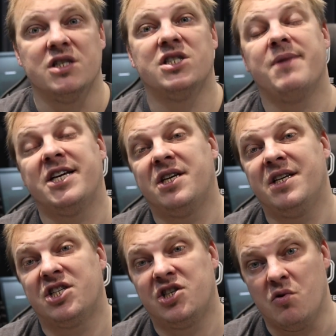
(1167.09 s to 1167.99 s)
especially
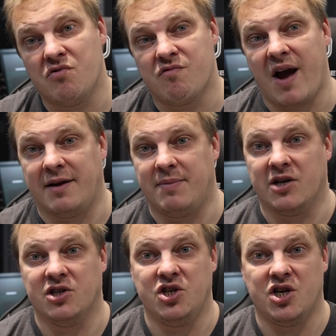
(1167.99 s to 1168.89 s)
the silk red,
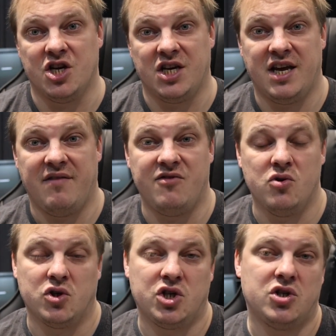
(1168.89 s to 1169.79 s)
because you can give
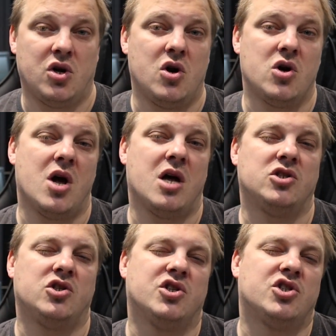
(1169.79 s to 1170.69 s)
your song
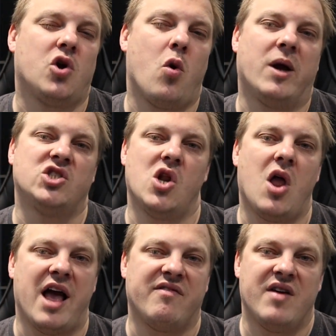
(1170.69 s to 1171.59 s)
just so much
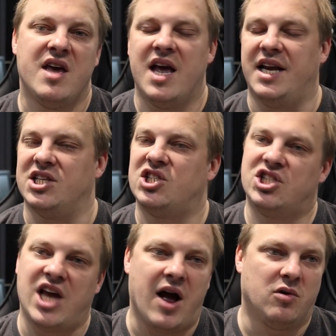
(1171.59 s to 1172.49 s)
life and it
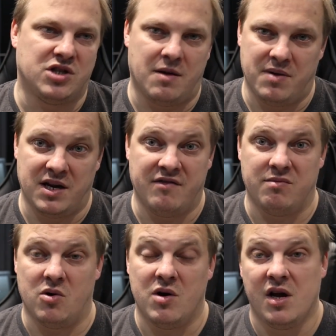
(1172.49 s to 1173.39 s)
sounds
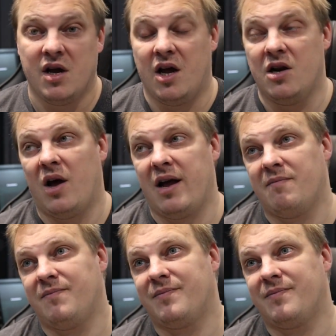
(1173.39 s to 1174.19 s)
unbelievable. And like